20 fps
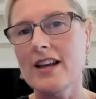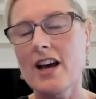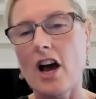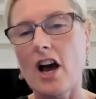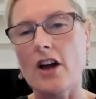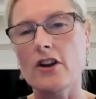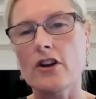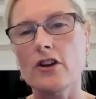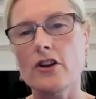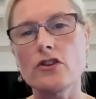I
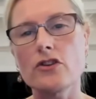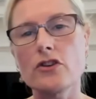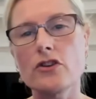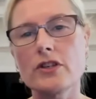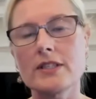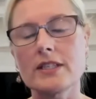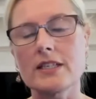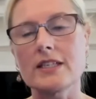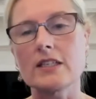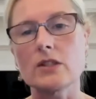don't
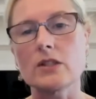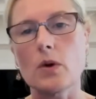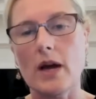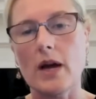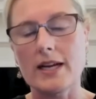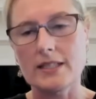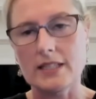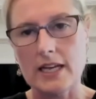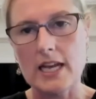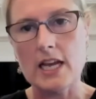use it as a,
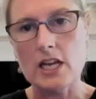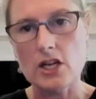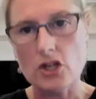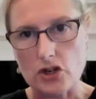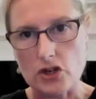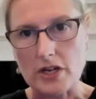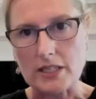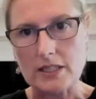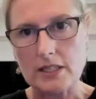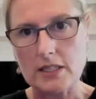as a
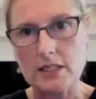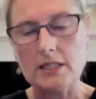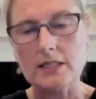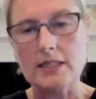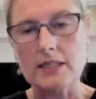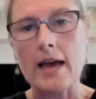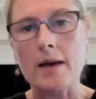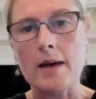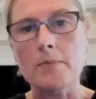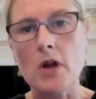hindrance to
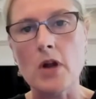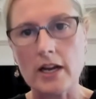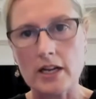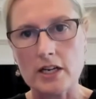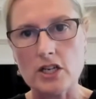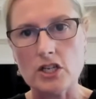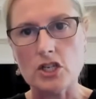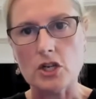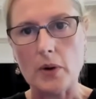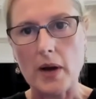say I'm not going
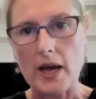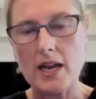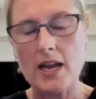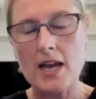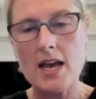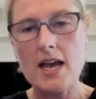to do it.